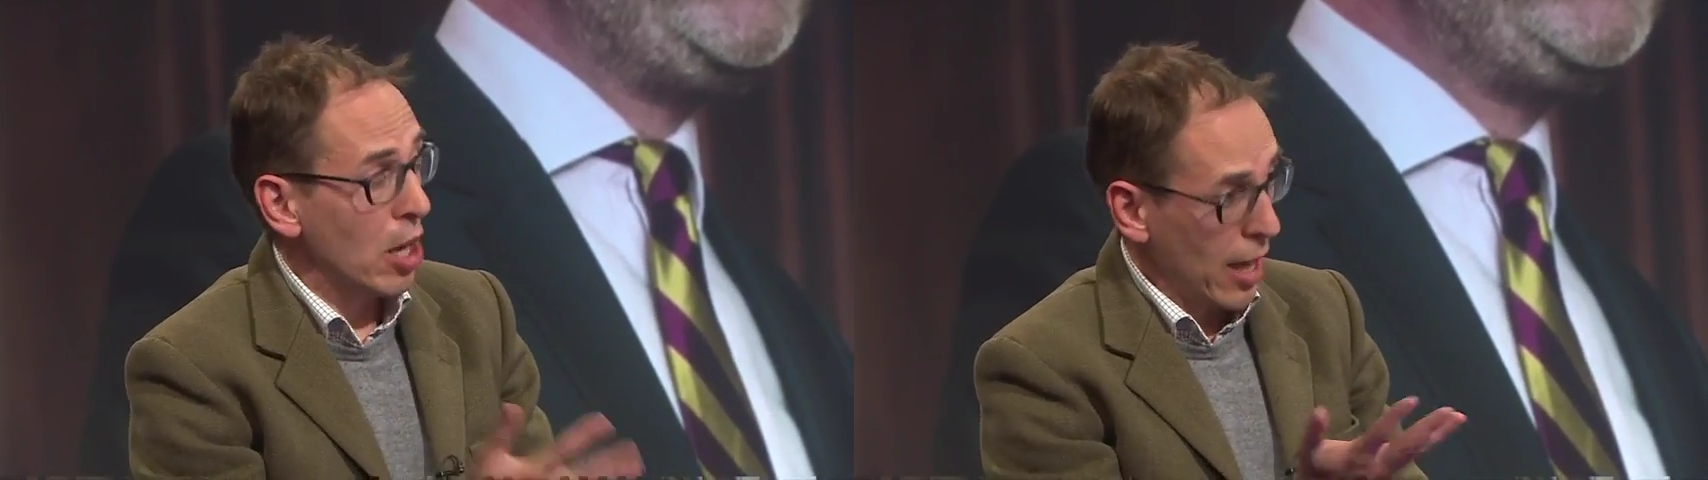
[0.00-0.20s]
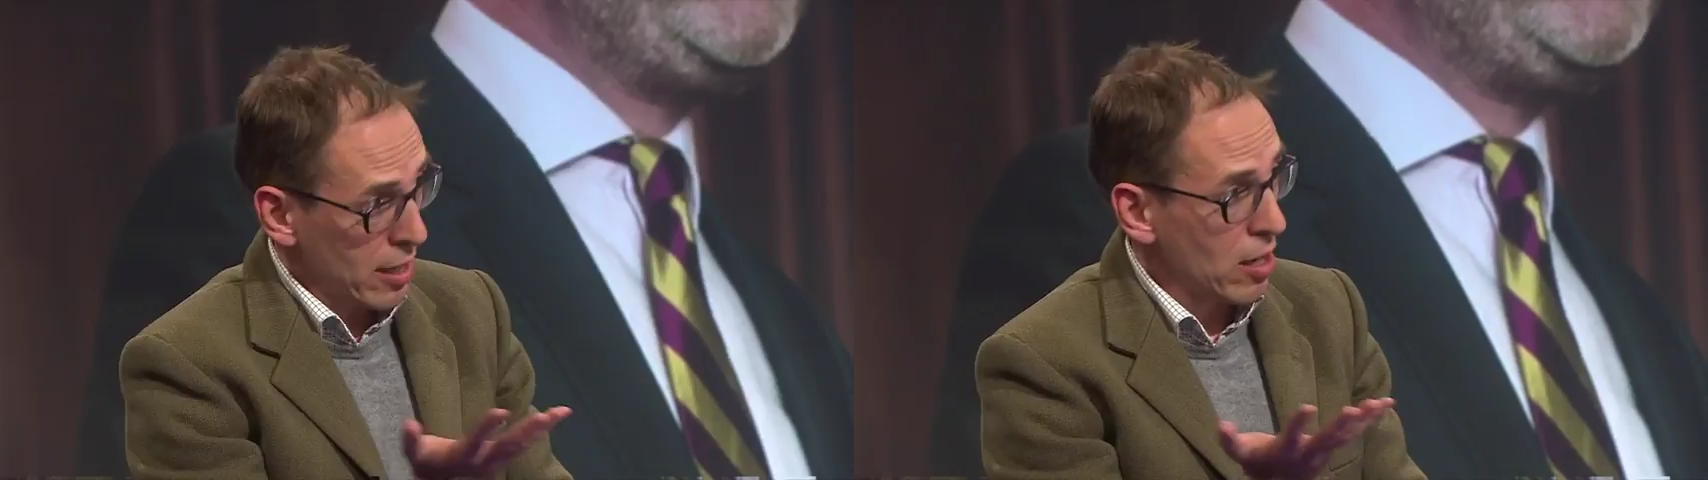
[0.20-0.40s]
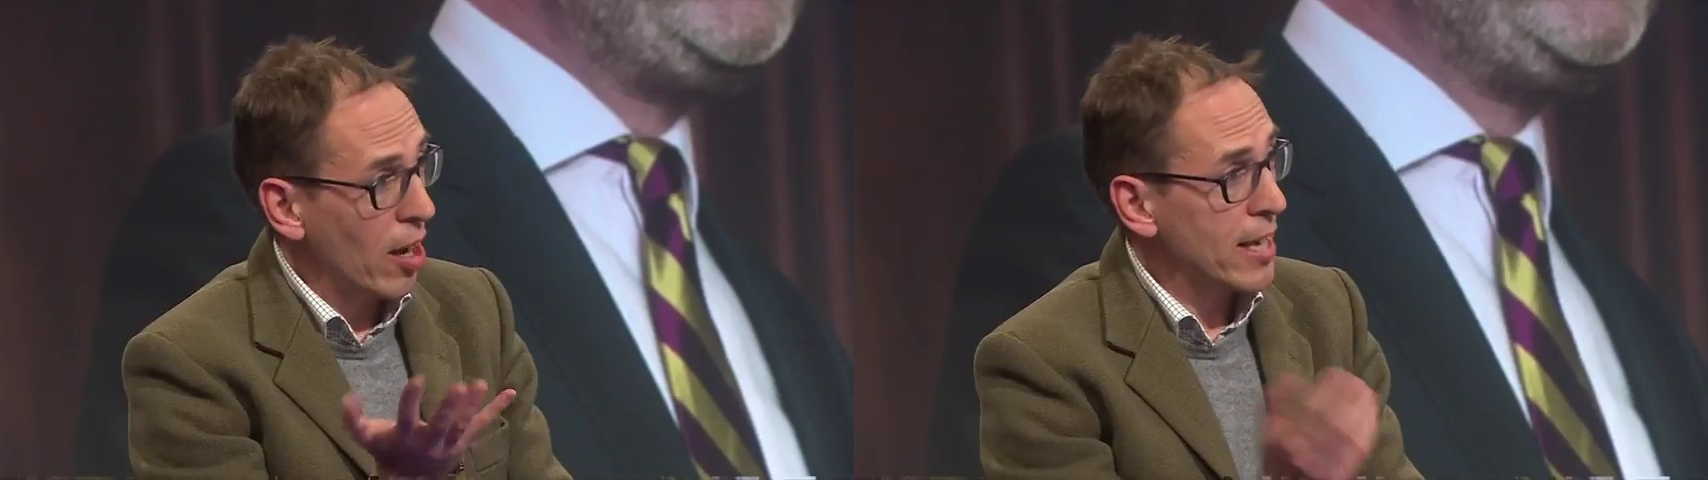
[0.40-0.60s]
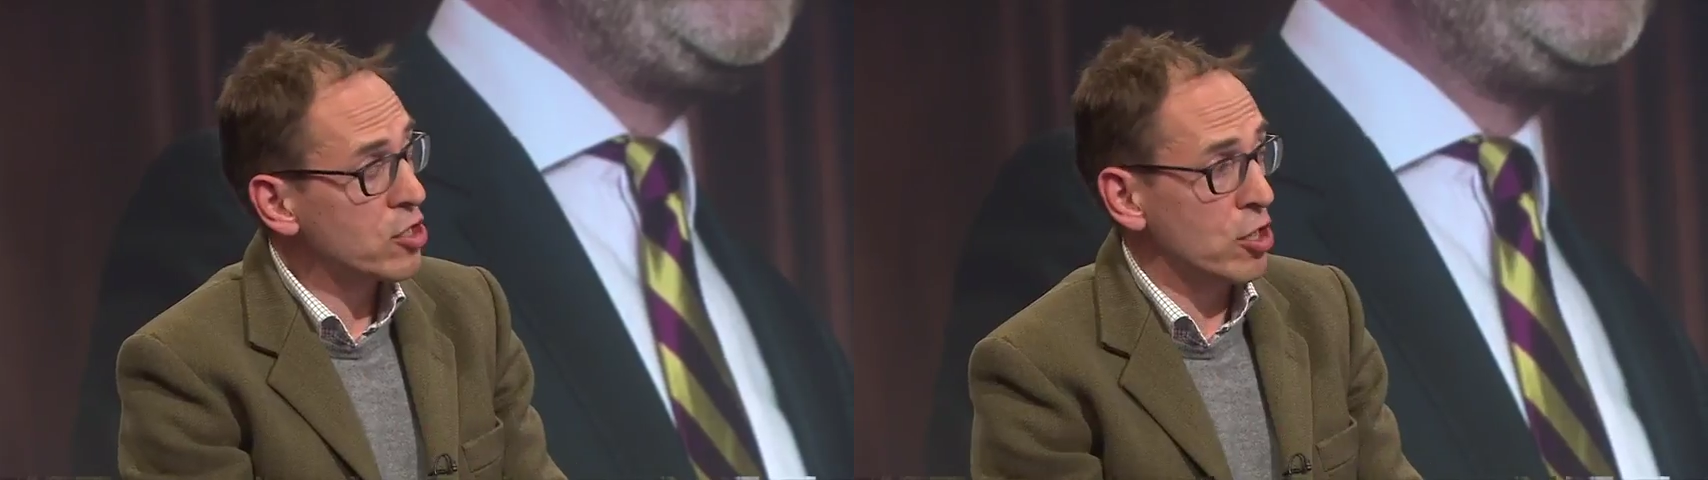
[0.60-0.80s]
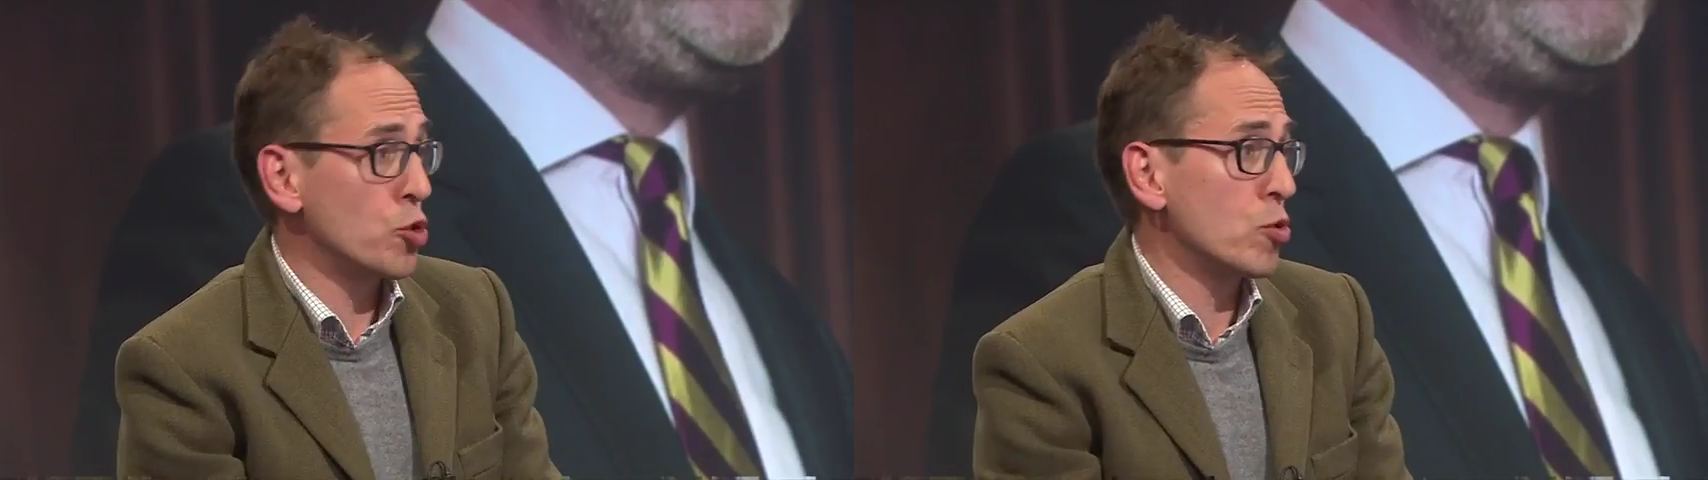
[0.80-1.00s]
like
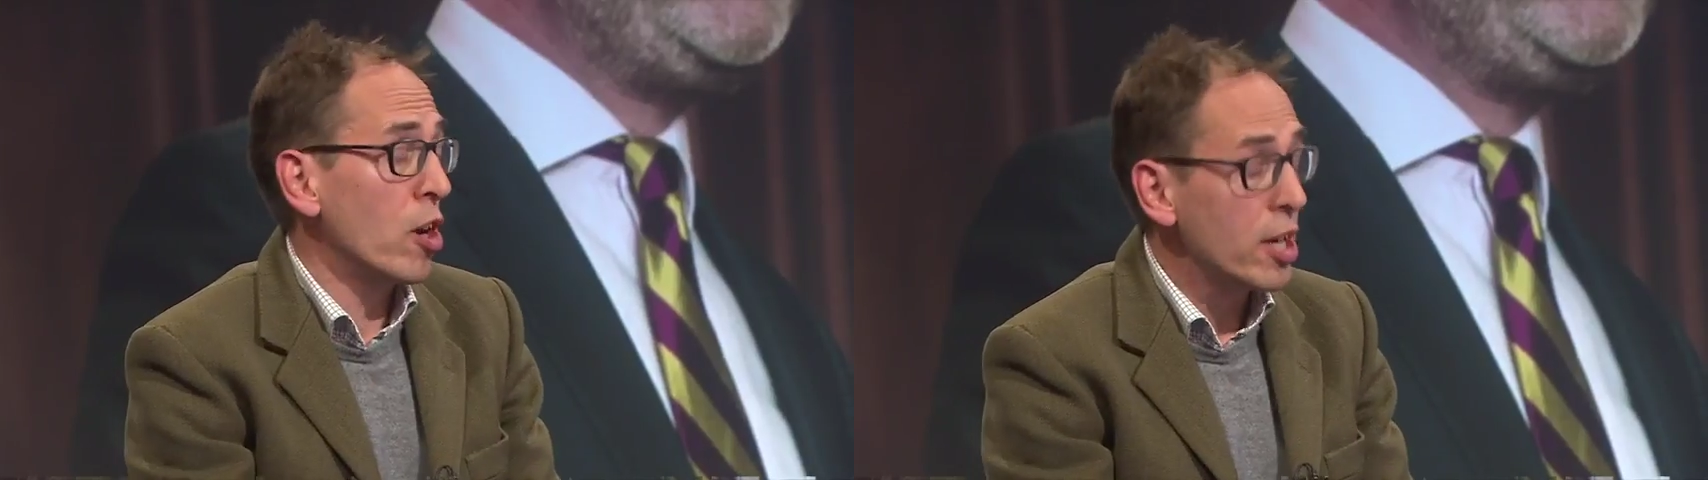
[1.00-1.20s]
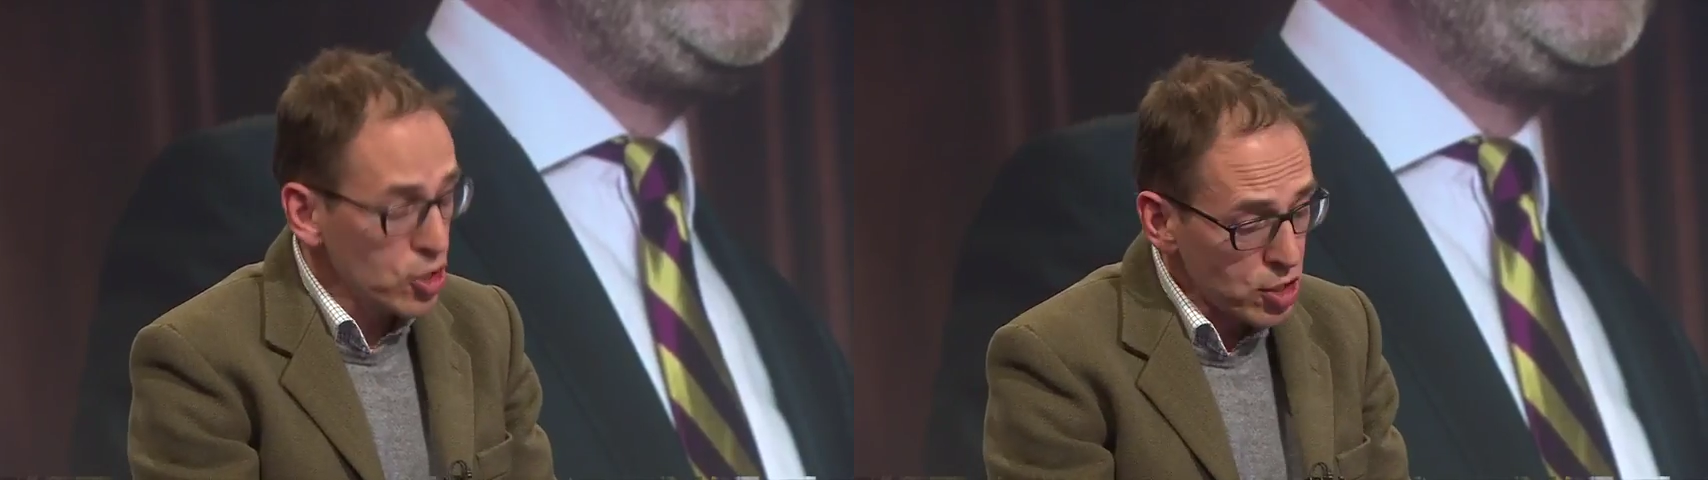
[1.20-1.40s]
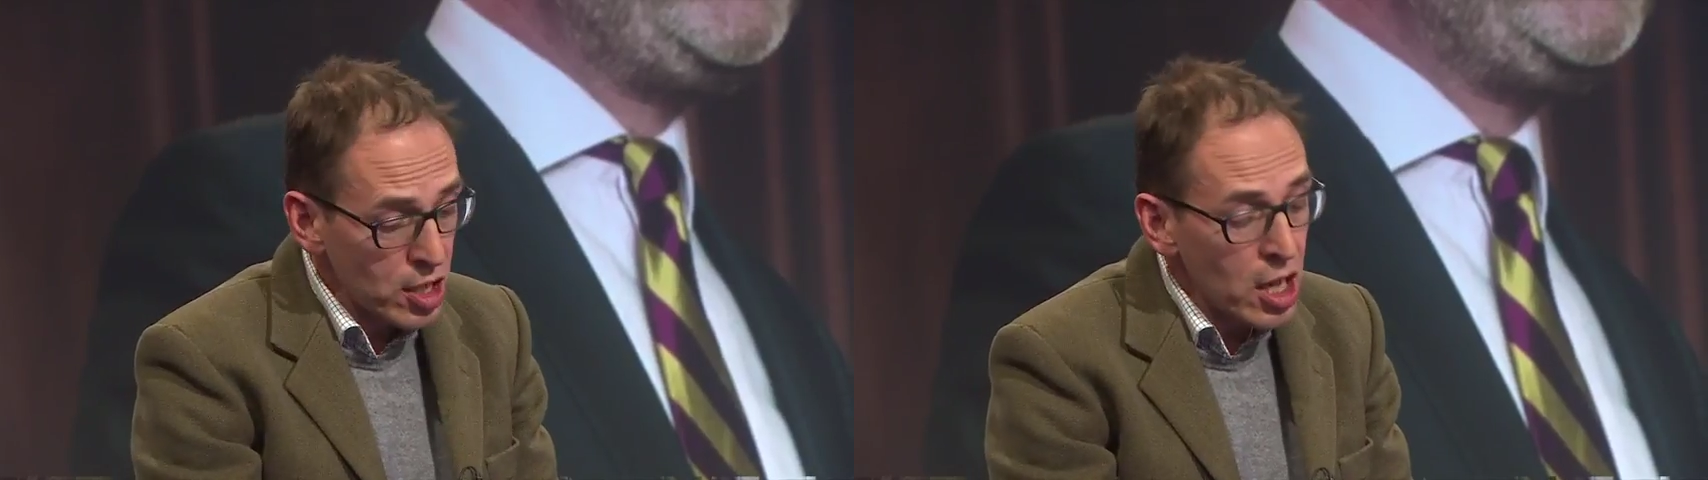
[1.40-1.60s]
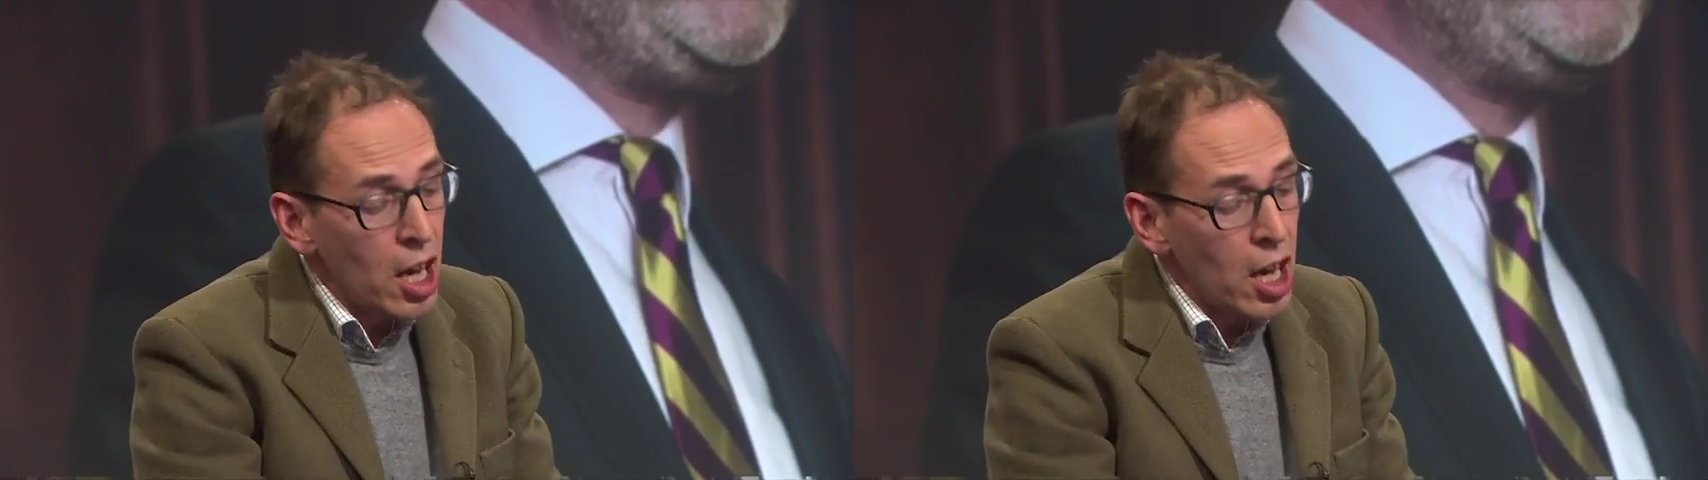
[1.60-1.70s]
social cohesion.